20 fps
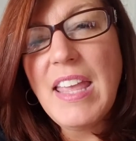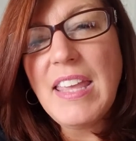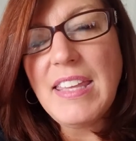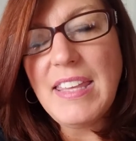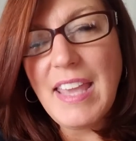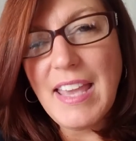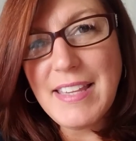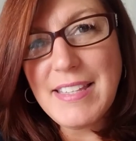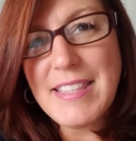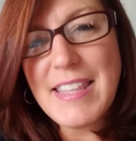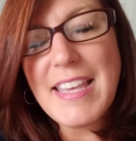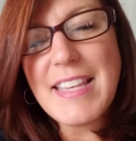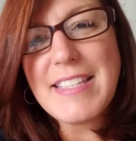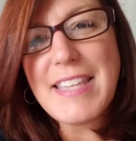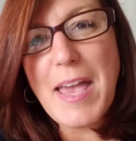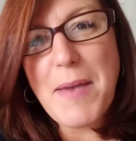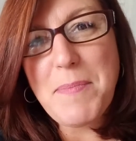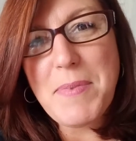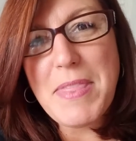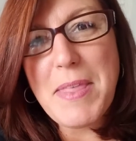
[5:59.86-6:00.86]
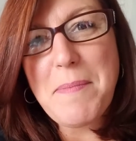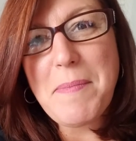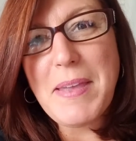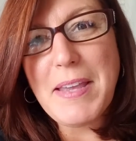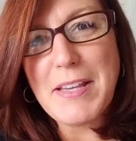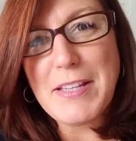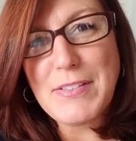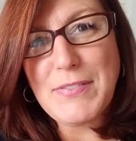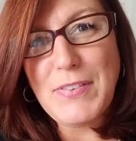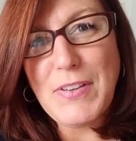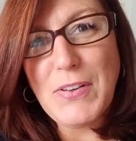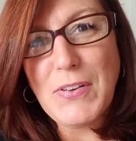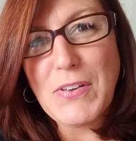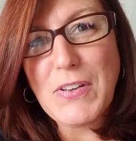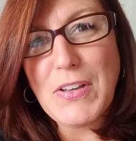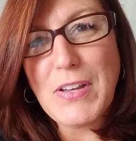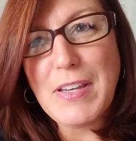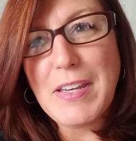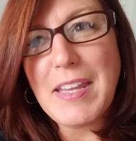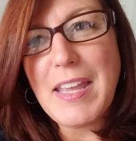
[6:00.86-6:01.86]
Yes, things happen that make us feel
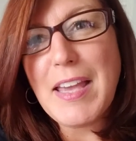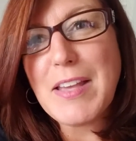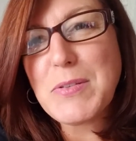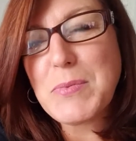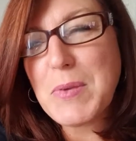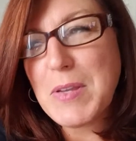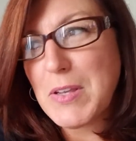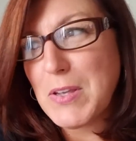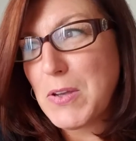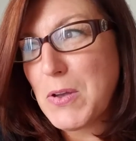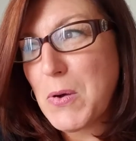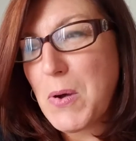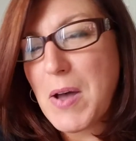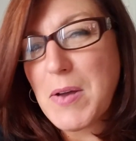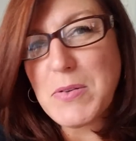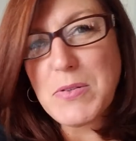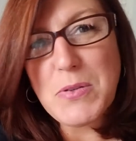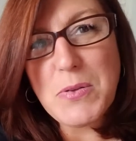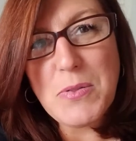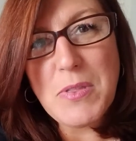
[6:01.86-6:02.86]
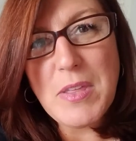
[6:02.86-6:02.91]
good. Yes, we can go out and do